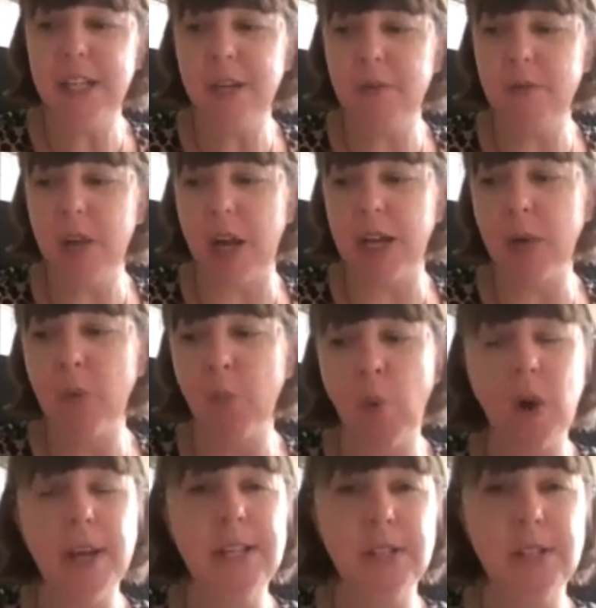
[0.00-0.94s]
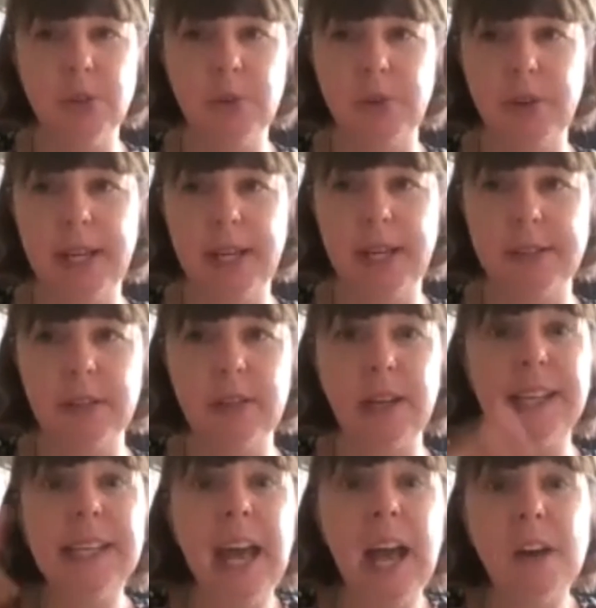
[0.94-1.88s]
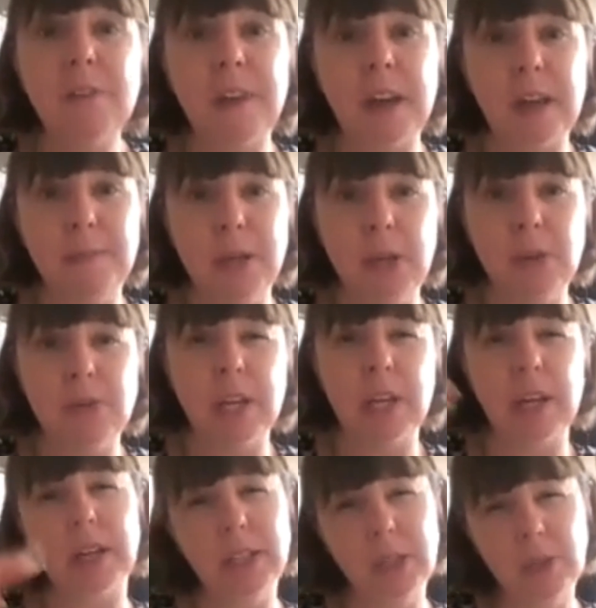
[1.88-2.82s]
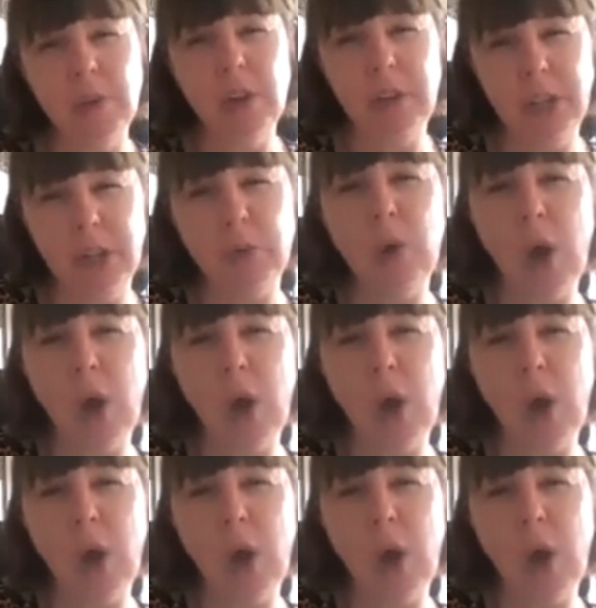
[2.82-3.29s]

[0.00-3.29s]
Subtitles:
you like white noise, like cafe music, like you